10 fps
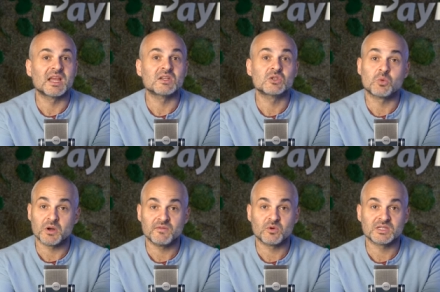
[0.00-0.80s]
and
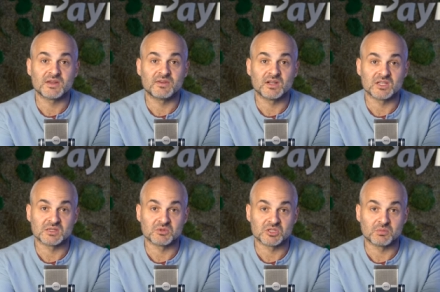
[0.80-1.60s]
24 7
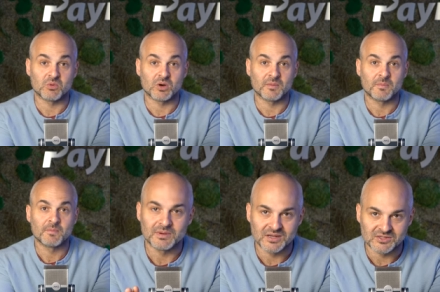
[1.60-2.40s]
customer support.
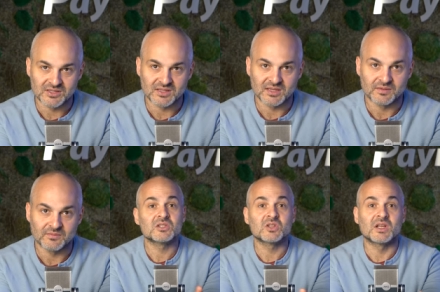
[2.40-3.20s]
But here's the thing
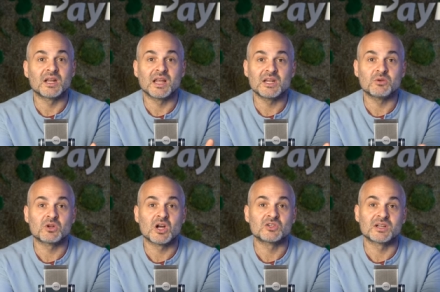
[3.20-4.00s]
you're looking at annual
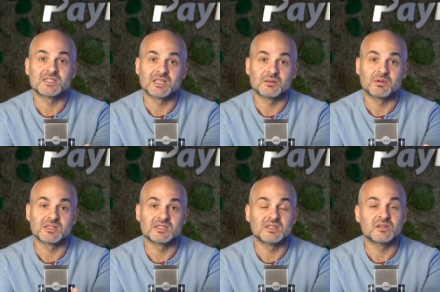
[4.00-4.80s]
contracts to get the
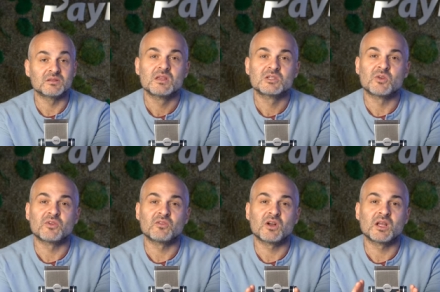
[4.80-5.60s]
best deal. So if
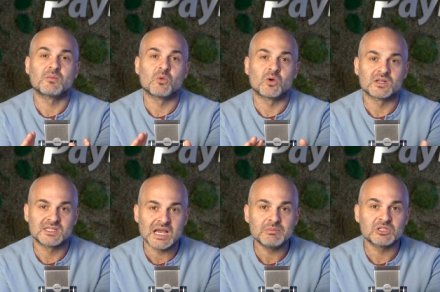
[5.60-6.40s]
you're running a more
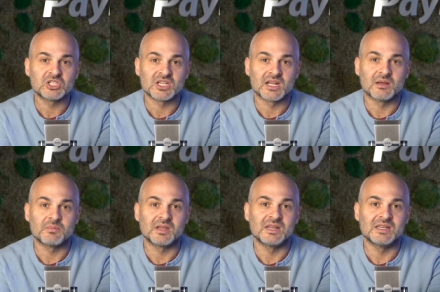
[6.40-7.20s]
established
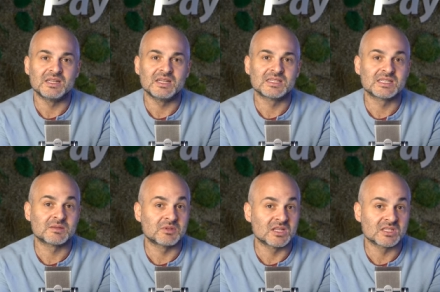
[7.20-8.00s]
setup and need a
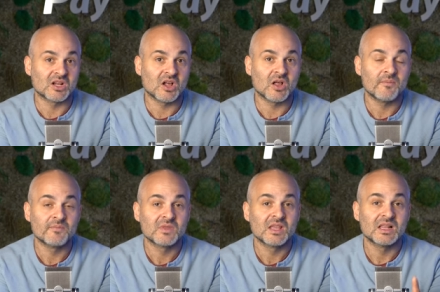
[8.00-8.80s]
system that does it all,
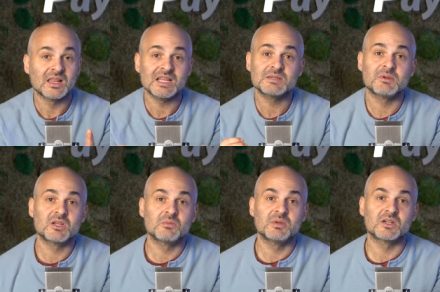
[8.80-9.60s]
Lightspeed
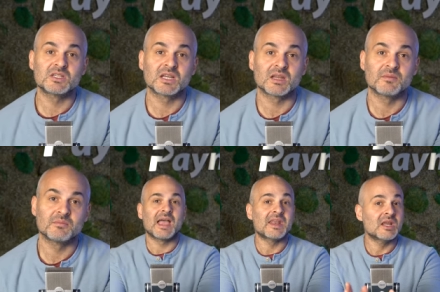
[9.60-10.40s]
could be your ticket.
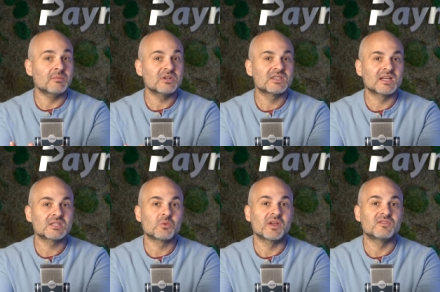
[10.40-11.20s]
At number
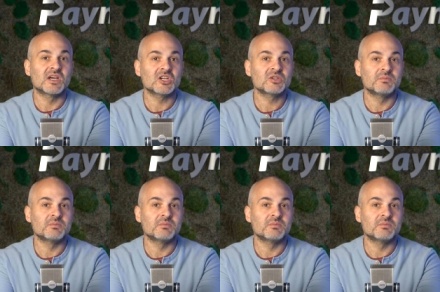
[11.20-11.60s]
6, we have Touch